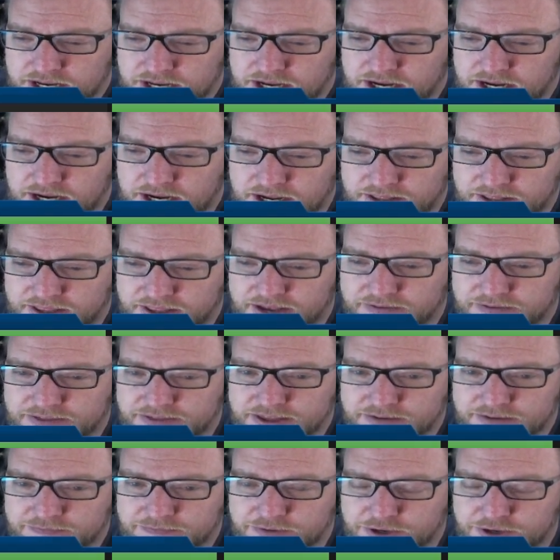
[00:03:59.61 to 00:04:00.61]
They have a
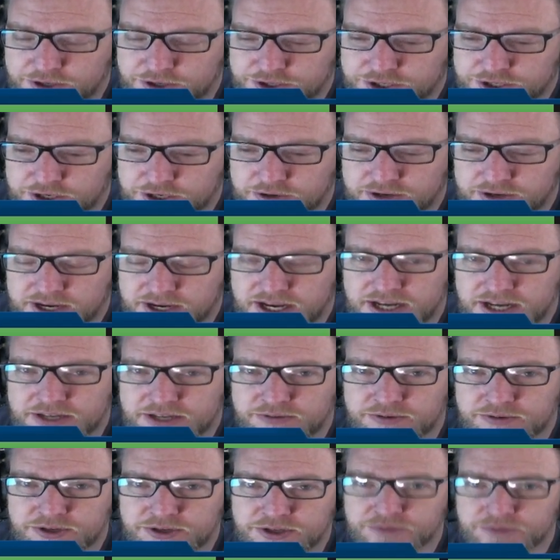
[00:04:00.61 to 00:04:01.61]
thing for your showcase,
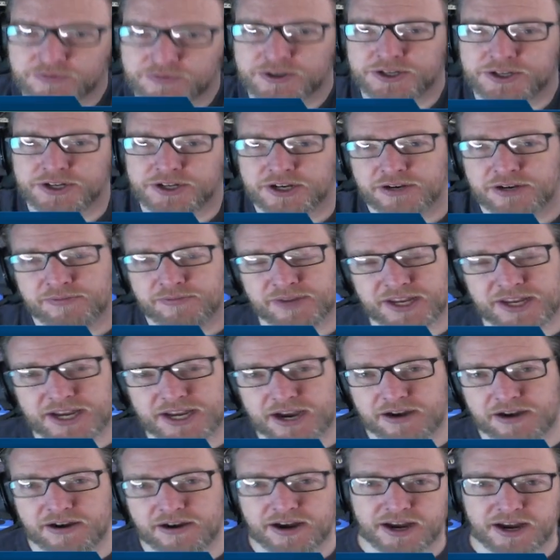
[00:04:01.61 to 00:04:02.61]
which is what you're going to be
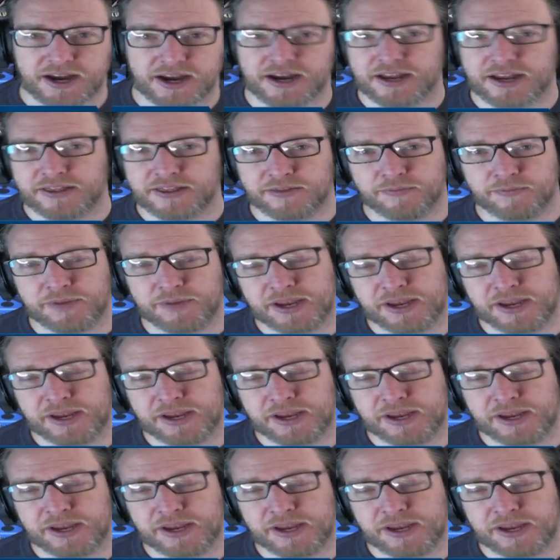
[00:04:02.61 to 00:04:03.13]
carrying in the main